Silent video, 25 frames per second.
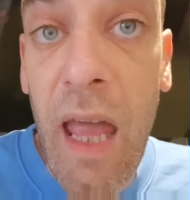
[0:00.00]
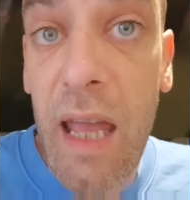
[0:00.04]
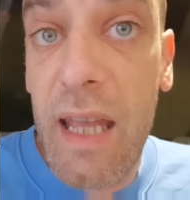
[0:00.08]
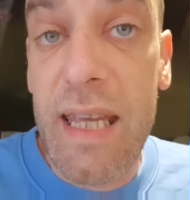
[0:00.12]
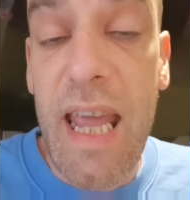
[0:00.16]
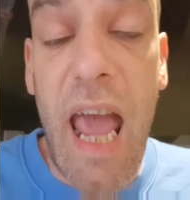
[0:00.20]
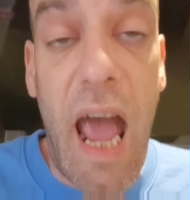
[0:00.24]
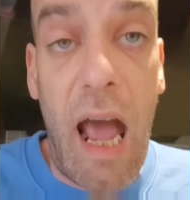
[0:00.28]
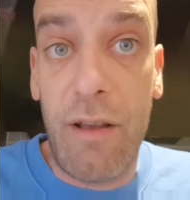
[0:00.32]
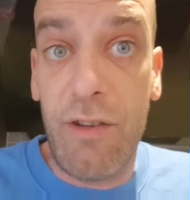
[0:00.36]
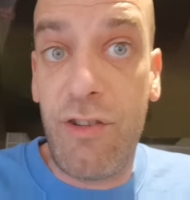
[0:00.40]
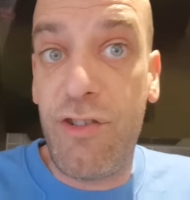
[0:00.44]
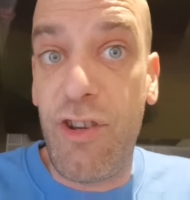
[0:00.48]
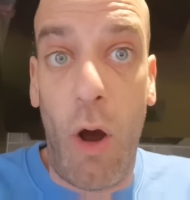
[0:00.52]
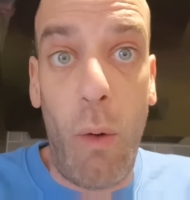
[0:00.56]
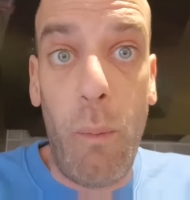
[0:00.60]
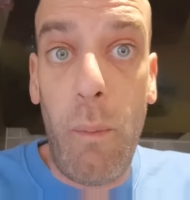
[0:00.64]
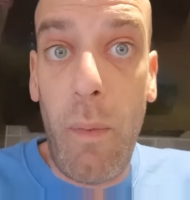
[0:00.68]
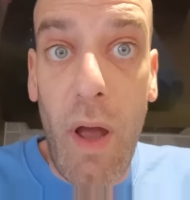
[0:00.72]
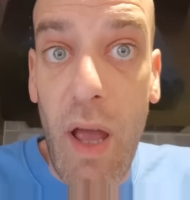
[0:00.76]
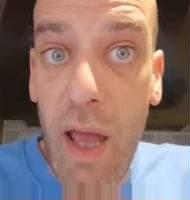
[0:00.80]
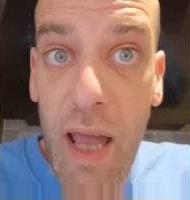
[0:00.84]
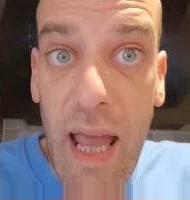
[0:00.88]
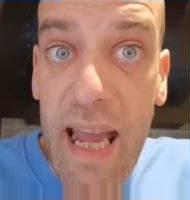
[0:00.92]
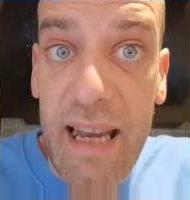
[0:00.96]
Yeah,
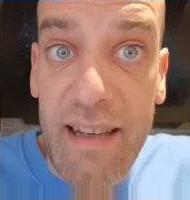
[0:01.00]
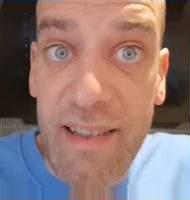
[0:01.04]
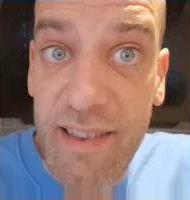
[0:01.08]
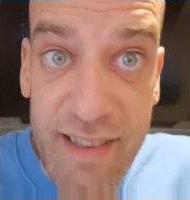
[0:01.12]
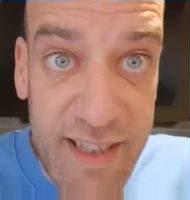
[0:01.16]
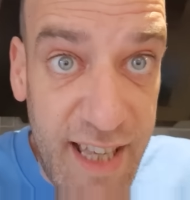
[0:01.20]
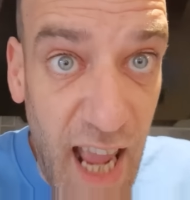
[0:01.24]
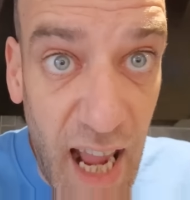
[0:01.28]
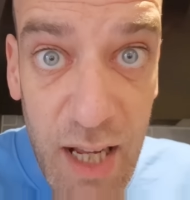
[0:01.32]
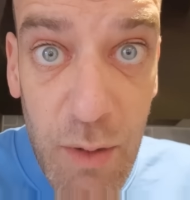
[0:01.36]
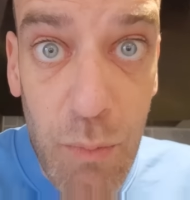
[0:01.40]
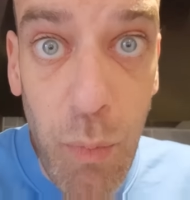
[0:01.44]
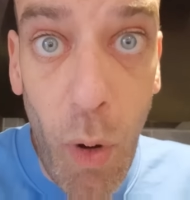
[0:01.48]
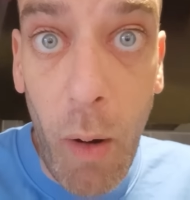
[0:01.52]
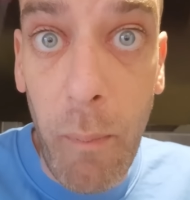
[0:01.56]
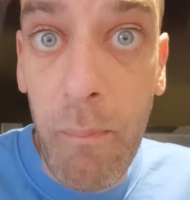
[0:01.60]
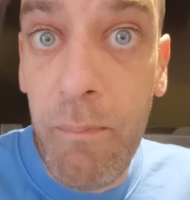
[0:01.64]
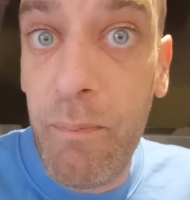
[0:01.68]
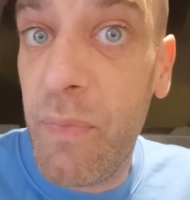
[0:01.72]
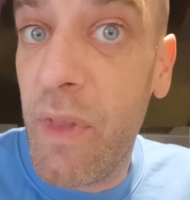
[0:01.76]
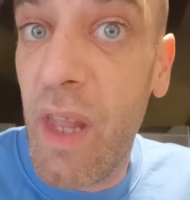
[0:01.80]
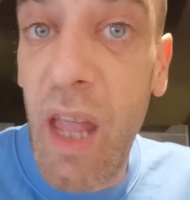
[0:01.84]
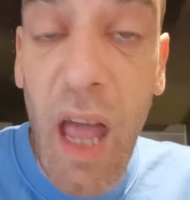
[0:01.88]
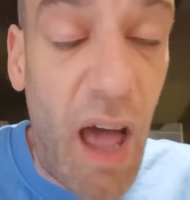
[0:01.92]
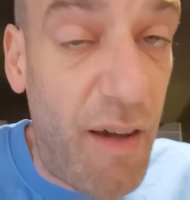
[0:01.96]
so it's day
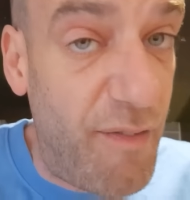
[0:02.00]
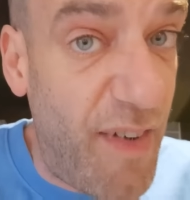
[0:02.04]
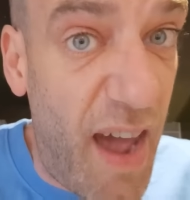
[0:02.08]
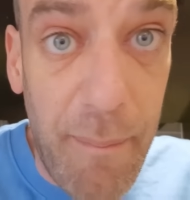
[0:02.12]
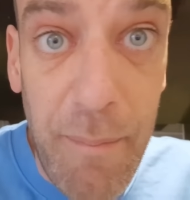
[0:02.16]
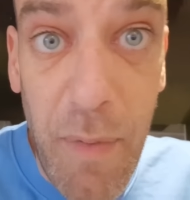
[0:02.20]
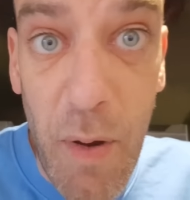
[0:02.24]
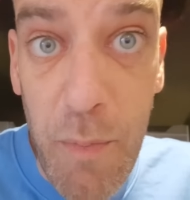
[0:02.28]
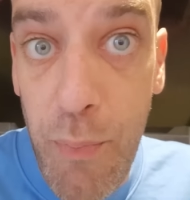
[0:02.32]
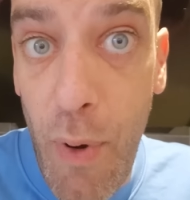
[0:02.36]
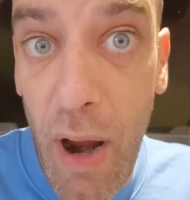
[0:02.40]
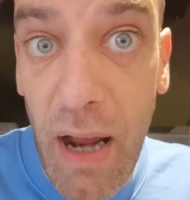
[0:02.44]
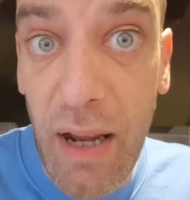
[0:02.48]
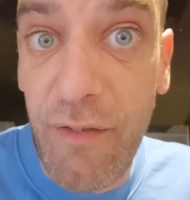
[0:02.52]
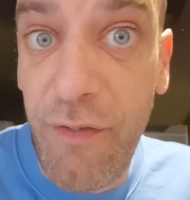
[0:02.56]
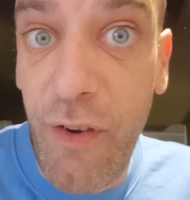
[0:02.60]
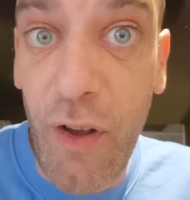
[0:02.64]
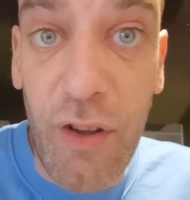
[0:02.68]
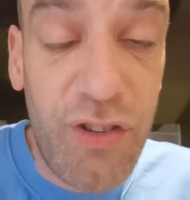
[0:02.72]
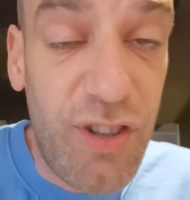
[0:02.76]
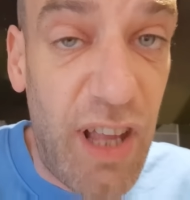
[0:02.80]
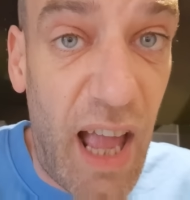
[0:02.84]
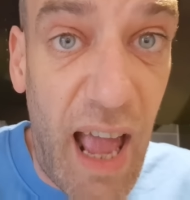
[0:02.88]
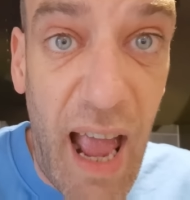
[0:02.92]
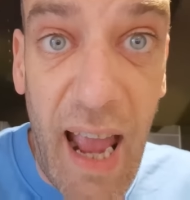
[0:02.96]
one. I've had my
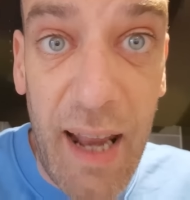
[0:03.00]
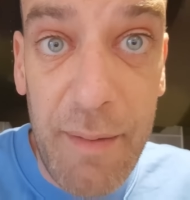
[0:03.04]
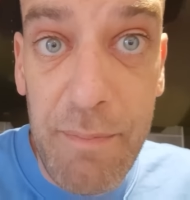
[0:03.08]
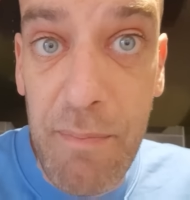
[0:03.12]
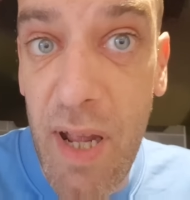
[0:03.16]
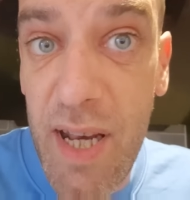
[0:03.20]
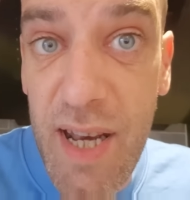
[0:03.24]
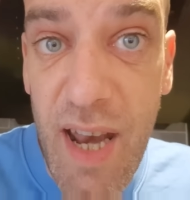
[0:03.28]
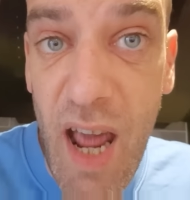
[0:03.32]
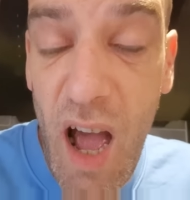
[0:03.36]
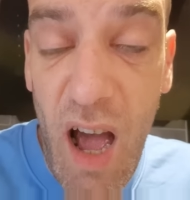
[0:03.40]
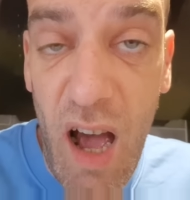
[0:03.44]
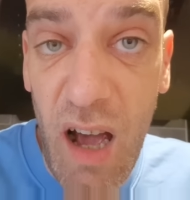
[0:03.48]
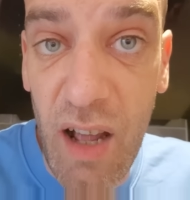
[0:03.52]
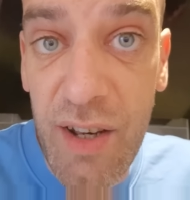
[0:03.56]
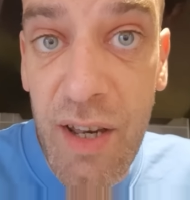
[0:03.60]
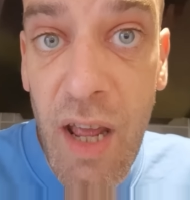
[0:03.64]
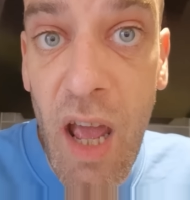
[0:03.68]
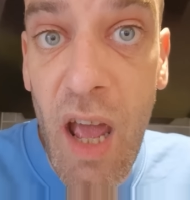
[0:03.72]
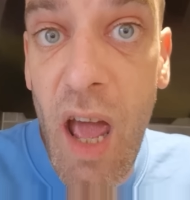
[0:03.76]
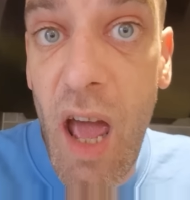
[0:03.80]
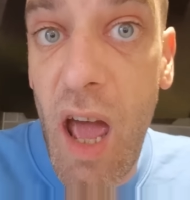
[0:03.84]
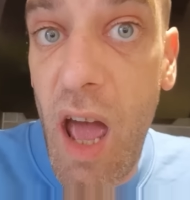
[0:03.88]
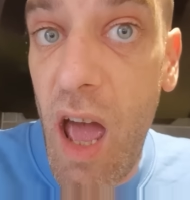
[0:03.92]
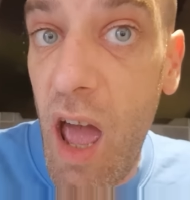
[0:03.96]
breakfast. I had my naan.